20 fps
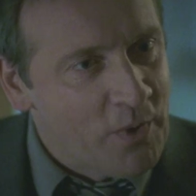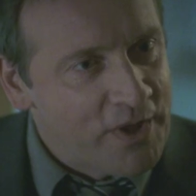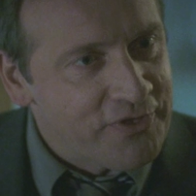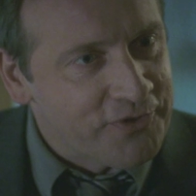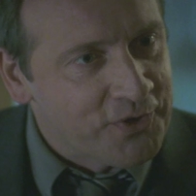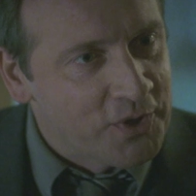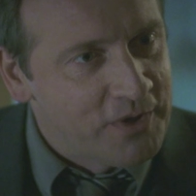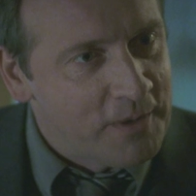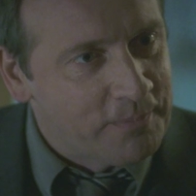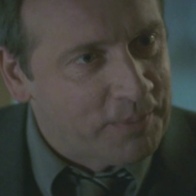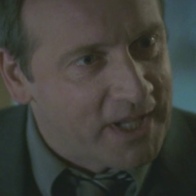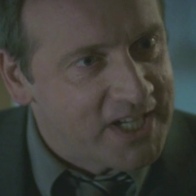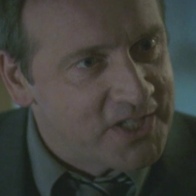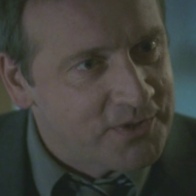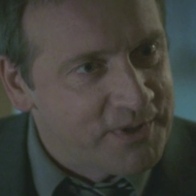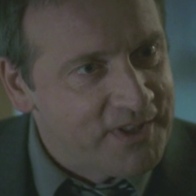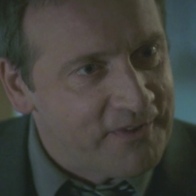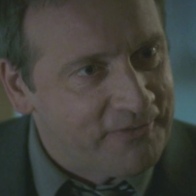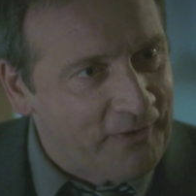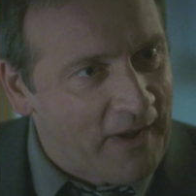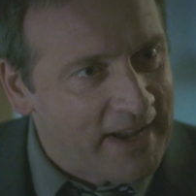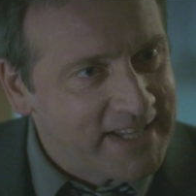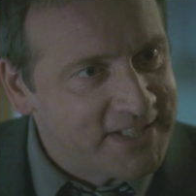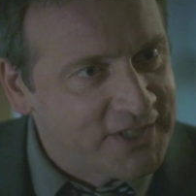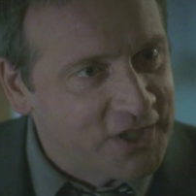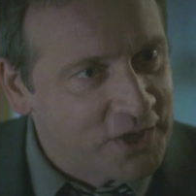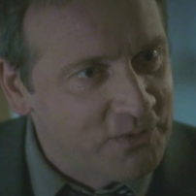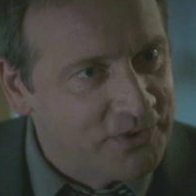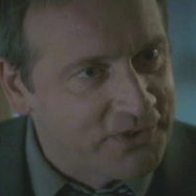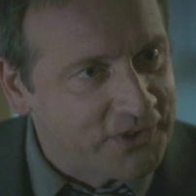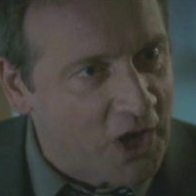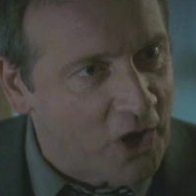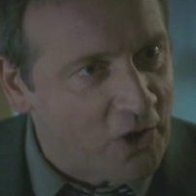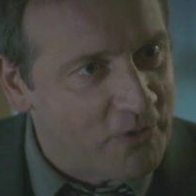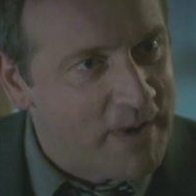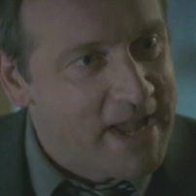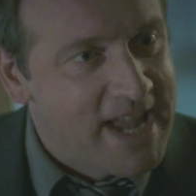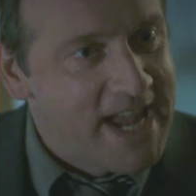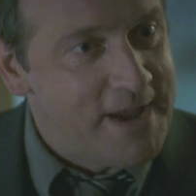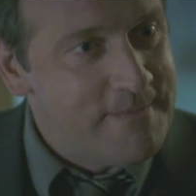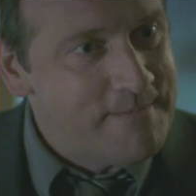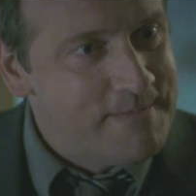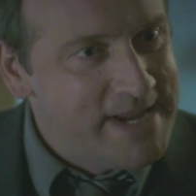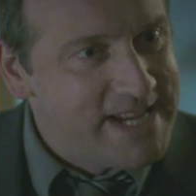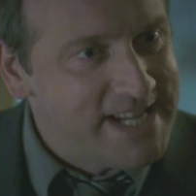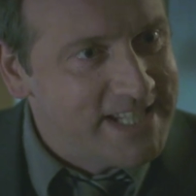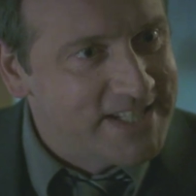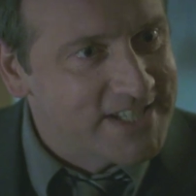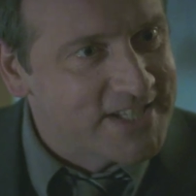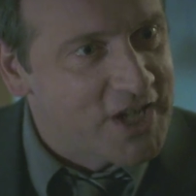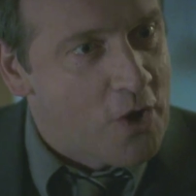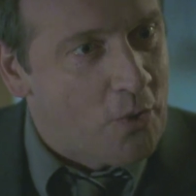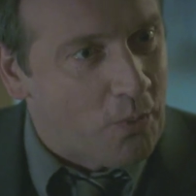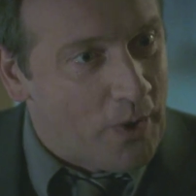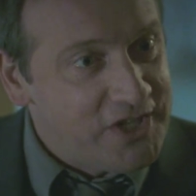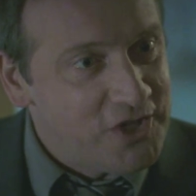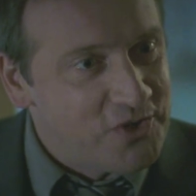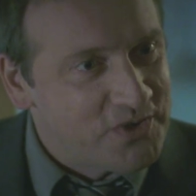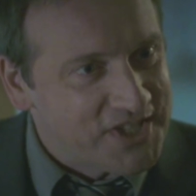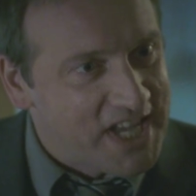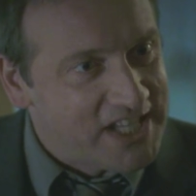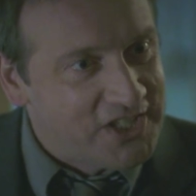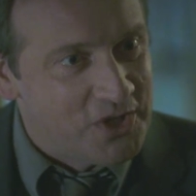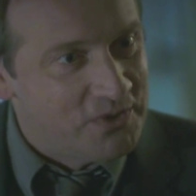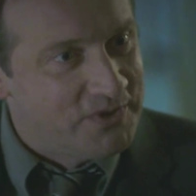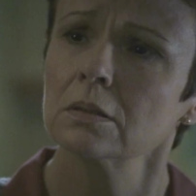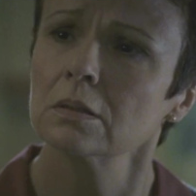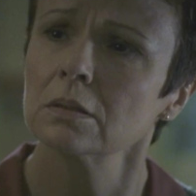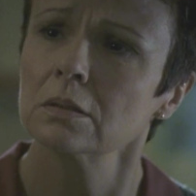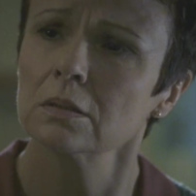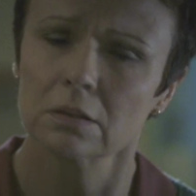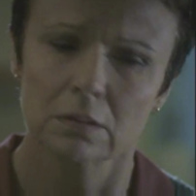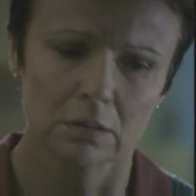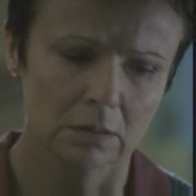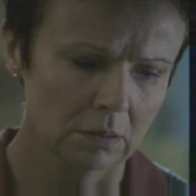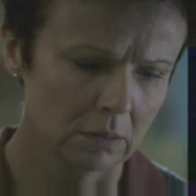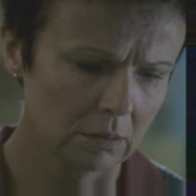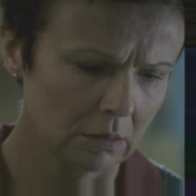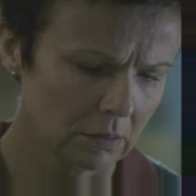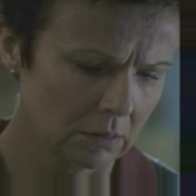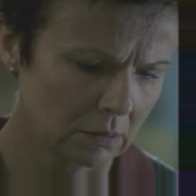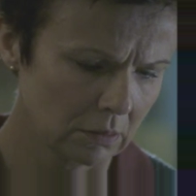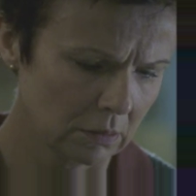went through the place with a fine tooth comb. It means when you said you did it, there